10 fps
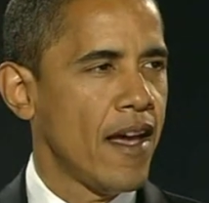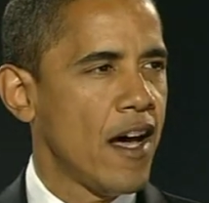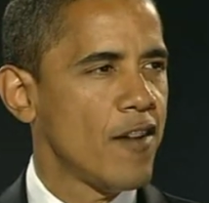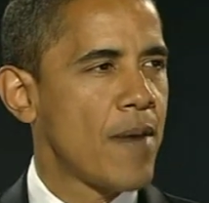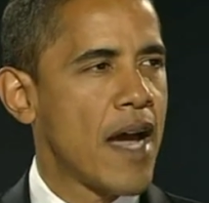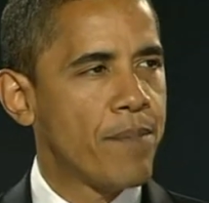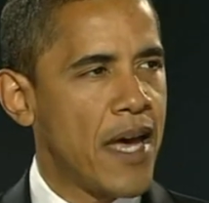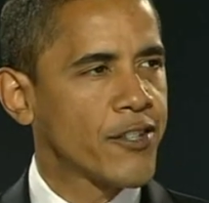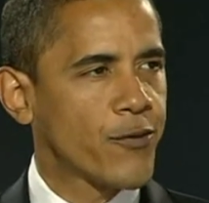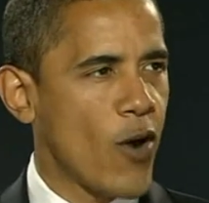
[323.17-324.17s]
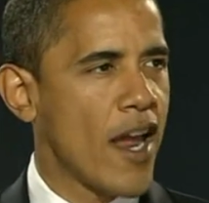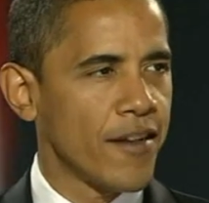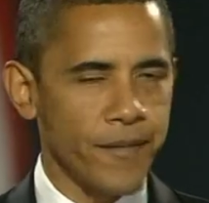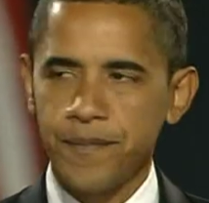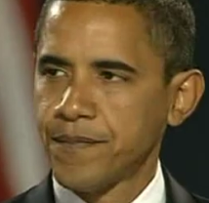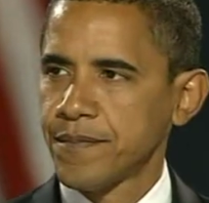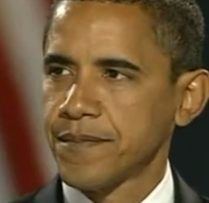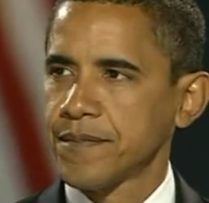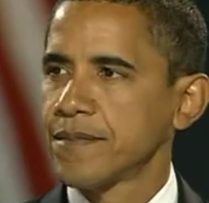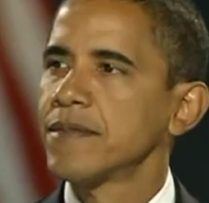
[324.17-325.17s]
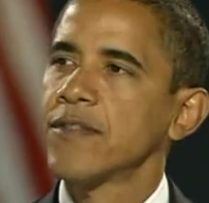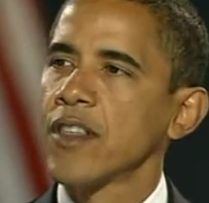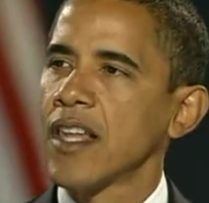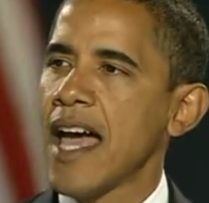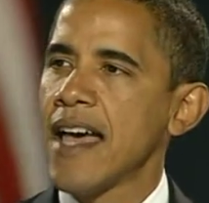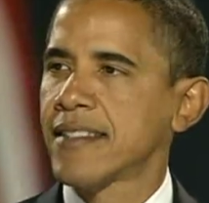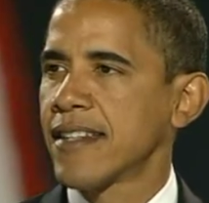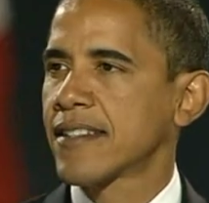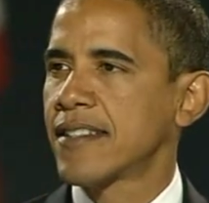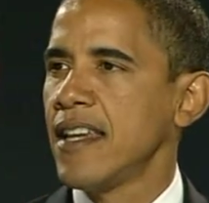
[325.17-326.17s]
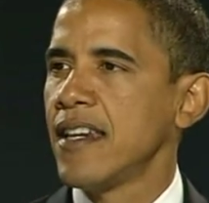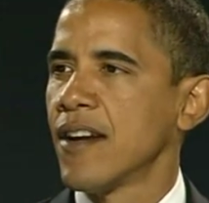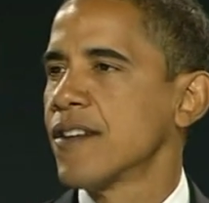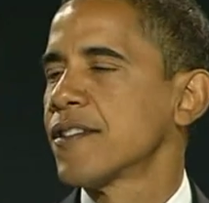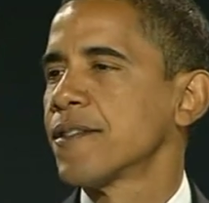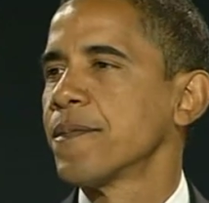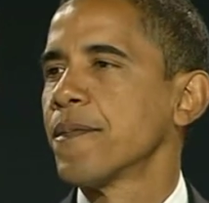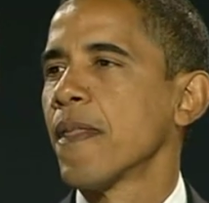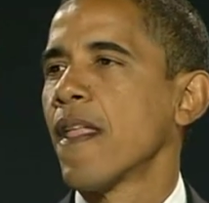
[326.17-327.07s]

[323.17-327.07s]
of my best friend for the last 16 years,